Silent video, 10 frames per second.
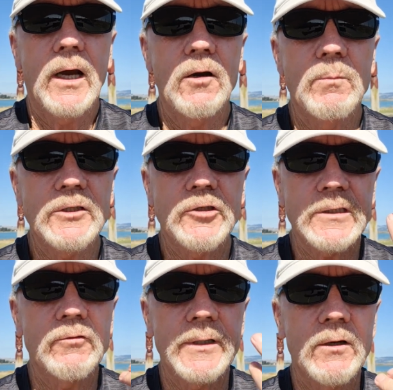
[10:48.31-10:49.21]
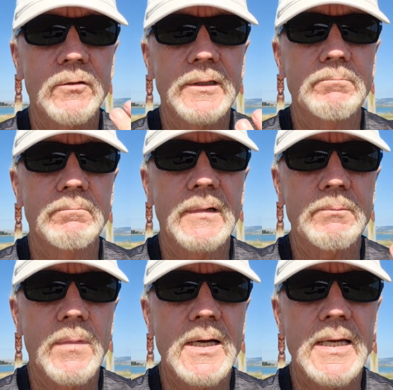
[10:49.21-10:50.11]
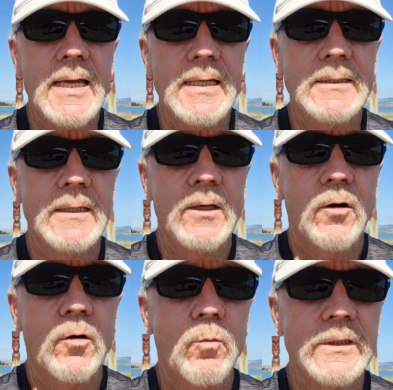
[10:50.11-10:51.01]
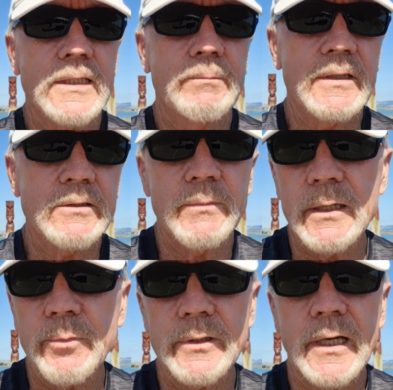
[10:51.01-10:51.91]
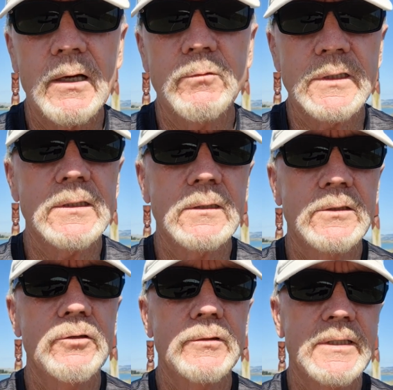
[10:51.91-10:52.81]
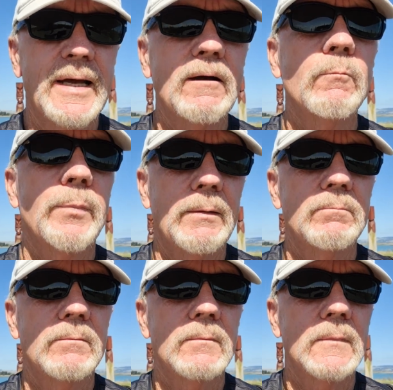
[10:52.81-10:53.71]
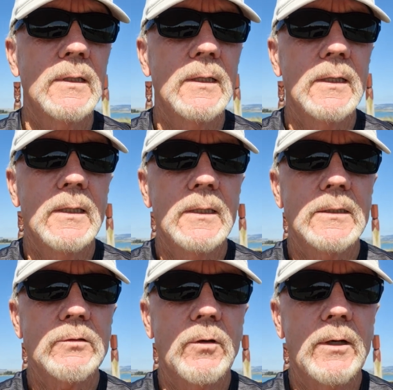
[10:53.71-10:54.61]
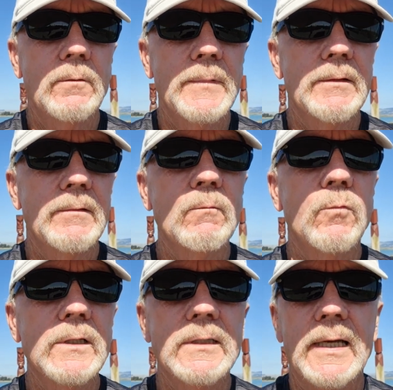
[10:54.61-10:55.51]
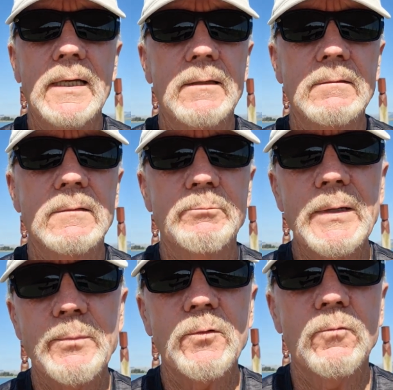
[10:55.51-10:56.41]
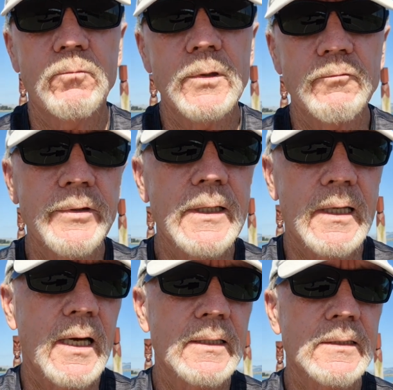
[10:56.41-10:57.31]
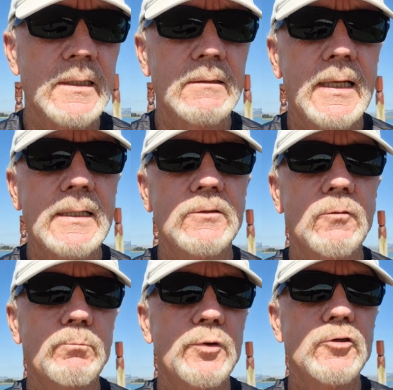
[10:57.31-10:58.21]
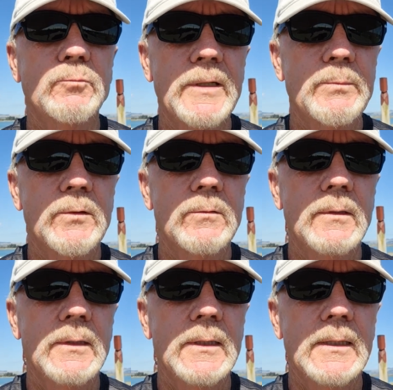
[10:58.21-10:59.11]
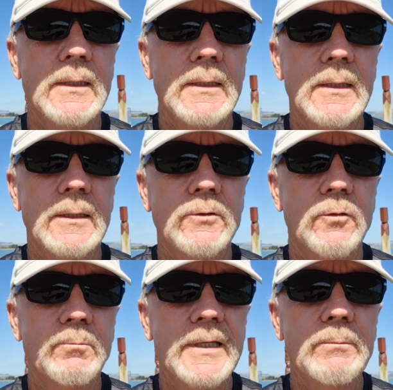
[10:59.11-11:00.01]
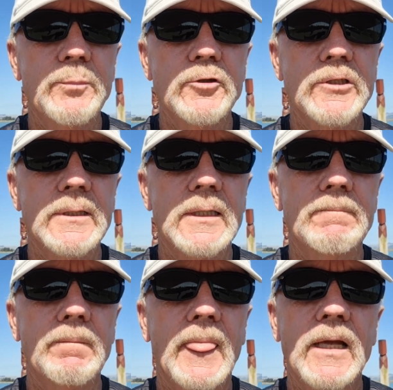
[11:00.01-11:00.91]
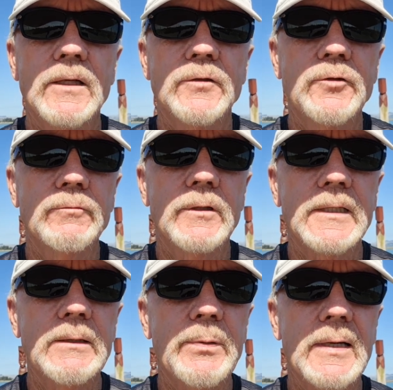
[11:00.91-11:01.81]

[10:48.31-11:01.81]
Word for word: how much is going on in my head or what's happening to my body. I will still do it to help them. So I hope that one day people will realize that, hey, don't push people, don't keep pushing them, do not keep